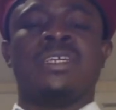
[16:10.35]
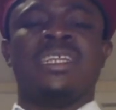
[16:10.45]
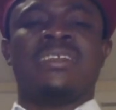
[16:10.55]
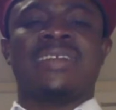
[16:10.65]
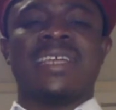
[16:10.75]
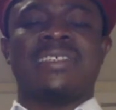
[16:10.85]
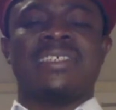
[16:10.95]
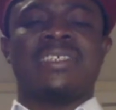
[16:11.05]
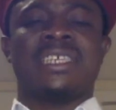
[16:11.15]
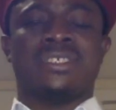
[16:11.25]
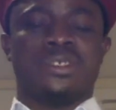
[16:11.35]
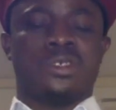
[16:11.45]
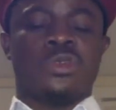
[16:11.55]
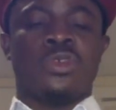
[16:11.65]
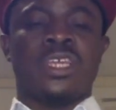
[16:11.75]
The crisis is
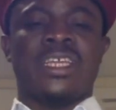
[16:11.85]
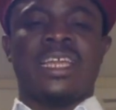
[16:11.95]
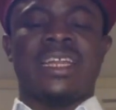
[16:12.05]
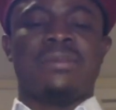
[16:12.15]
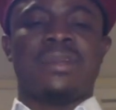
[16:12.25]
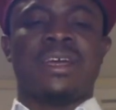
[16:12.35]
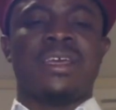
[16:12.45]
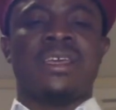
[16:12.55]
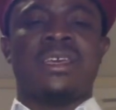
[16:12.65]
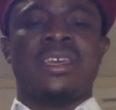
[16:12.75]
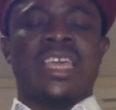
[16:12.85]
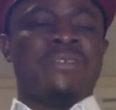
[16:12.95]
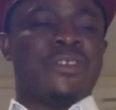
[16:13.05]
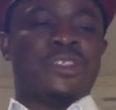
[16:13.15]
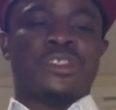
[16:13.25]
not only in Anambra.
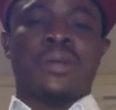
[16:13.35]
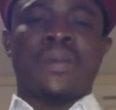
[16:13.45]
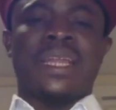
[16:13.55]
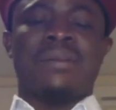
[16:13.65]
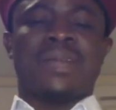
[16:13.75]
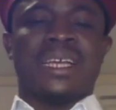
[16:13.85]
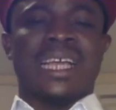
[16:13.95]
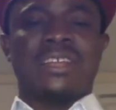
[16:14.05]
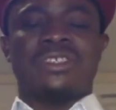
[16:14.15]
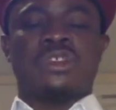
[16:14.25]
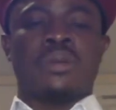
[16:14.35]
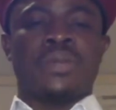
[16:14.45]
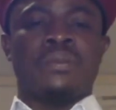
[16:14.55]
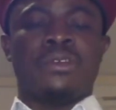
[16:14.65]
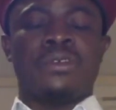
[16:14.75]
If you stop Anambra, can you stop
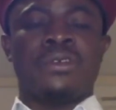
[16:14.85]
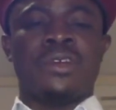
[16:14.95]
Imo?